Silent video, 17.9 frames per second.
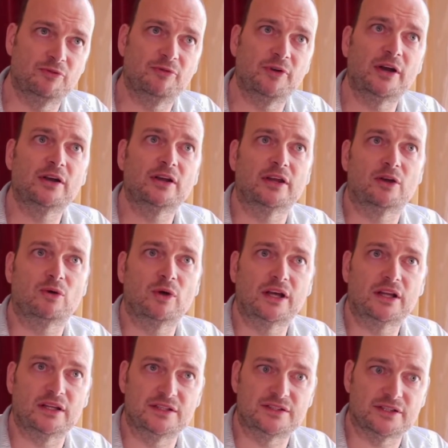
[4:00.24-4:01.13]
fairly
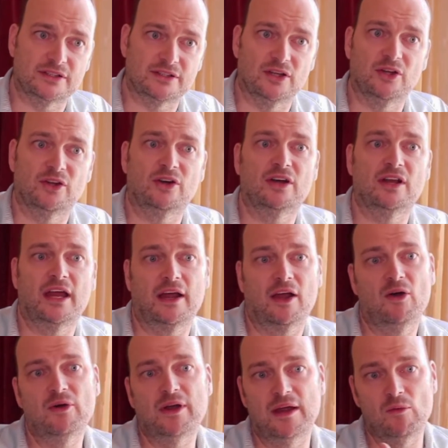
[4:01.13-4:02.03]
quickly start to learn,
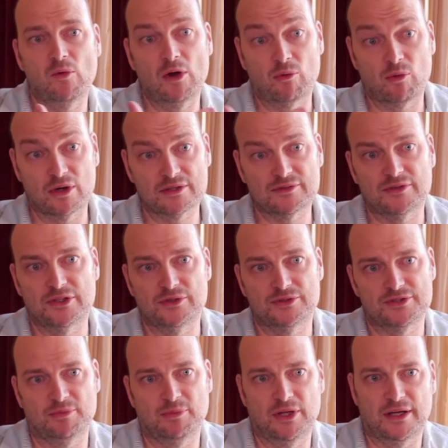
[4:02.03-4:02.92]
okay, what works for you
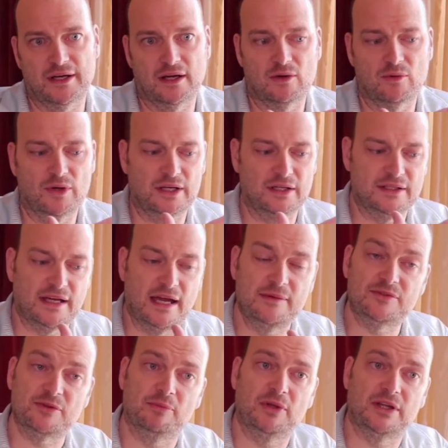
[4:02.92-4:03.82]
as a player, what
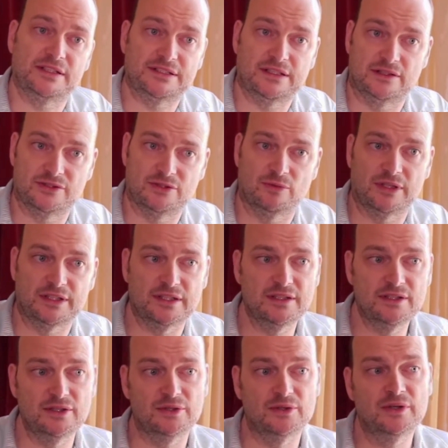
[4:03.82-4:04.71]
types of playstyles you want to
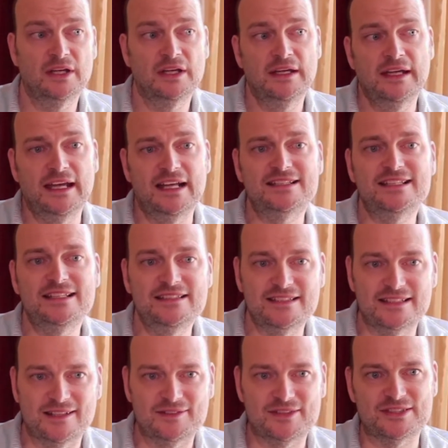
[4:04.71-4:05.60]
do. It's
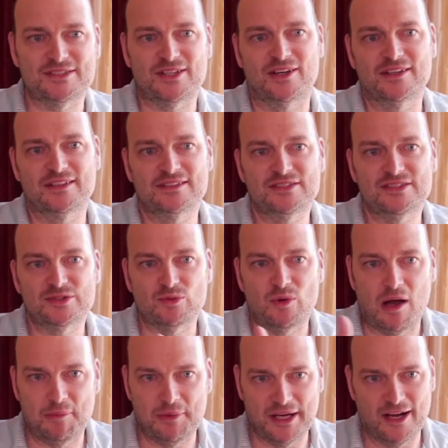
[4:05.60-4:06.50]
easy enough to start
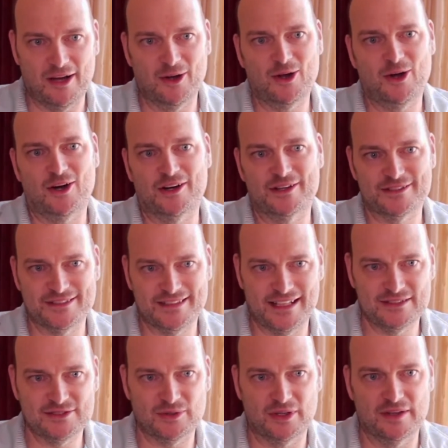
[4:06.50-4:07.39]
swapping out cards and
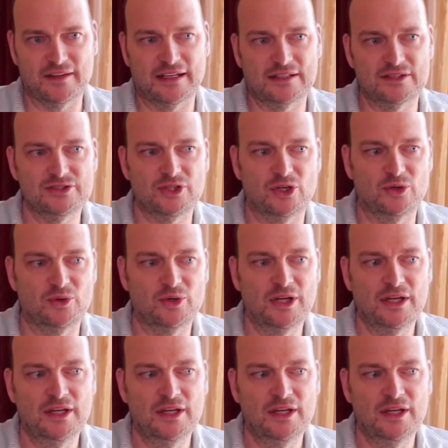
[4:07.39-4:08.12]
that sort of thing. And so,